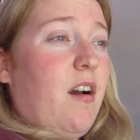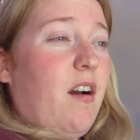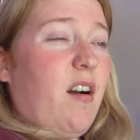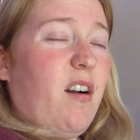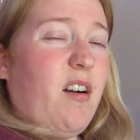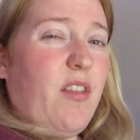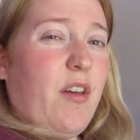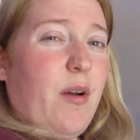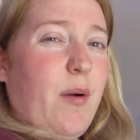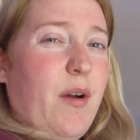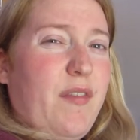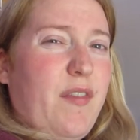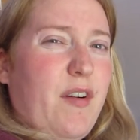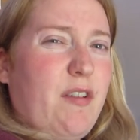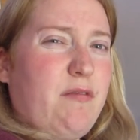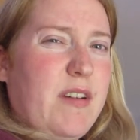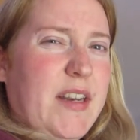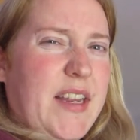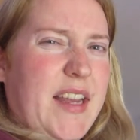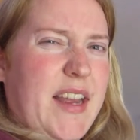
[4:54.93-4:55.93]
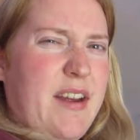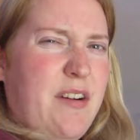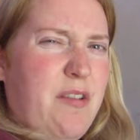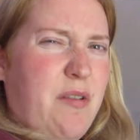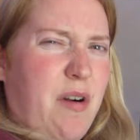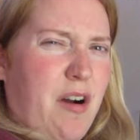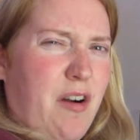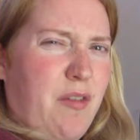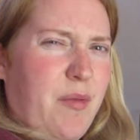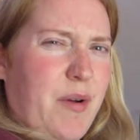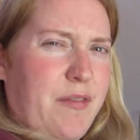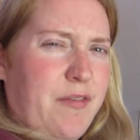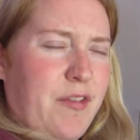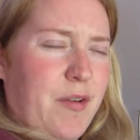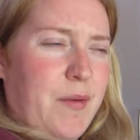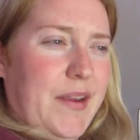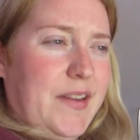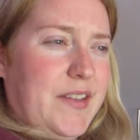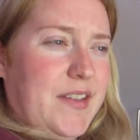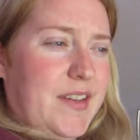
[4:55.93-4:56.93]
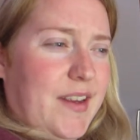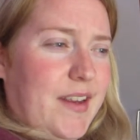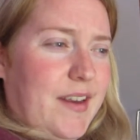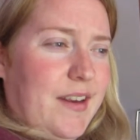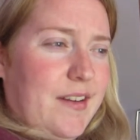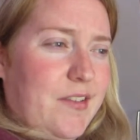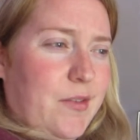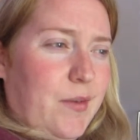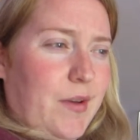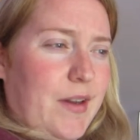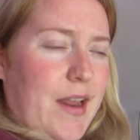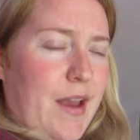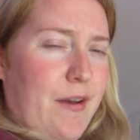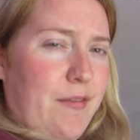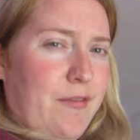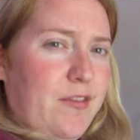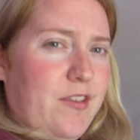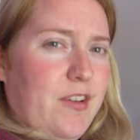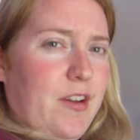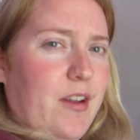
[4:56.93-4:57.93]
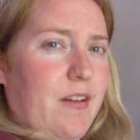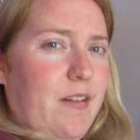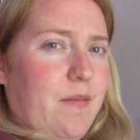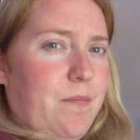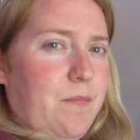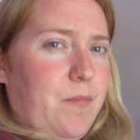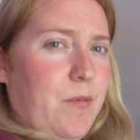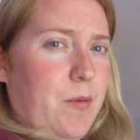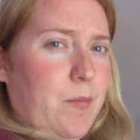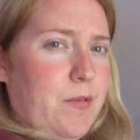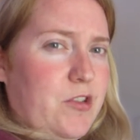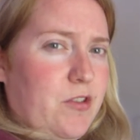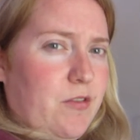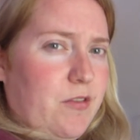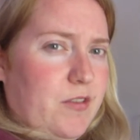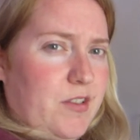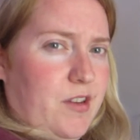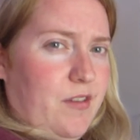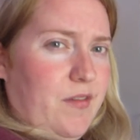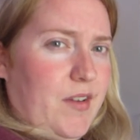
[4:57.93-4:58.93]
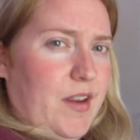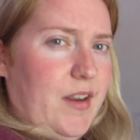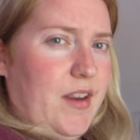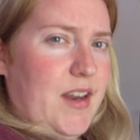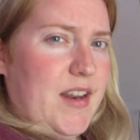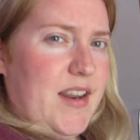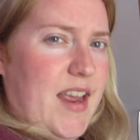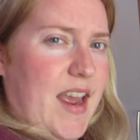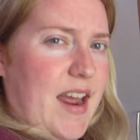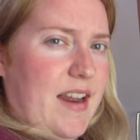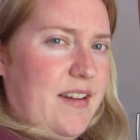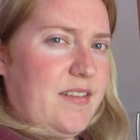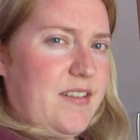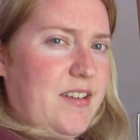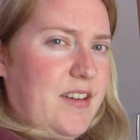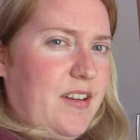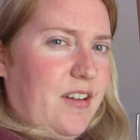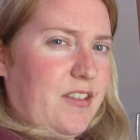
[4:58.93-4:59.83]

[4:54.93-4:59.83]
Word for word: Although I felt really ill halfway through eating it, so I left uh, the majority of it in the end.